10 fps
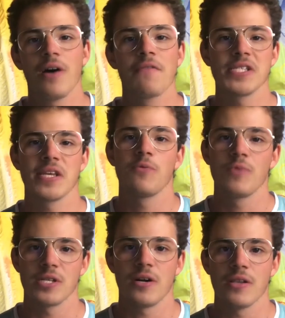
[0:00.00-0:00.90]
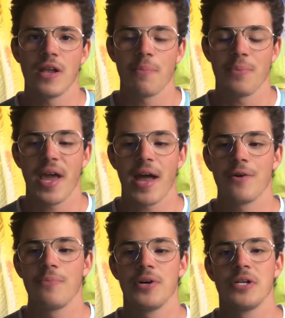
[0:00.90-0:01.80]
Obviously, it was an online
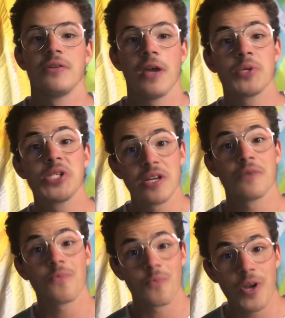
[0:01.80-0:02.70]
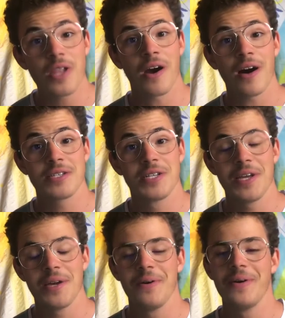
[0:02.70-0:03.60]
piano, but it was still really hard to
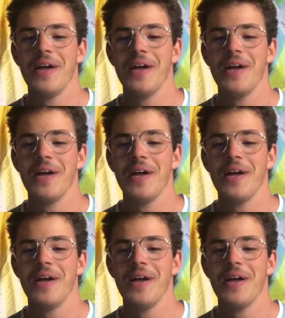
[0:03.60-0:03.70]
do.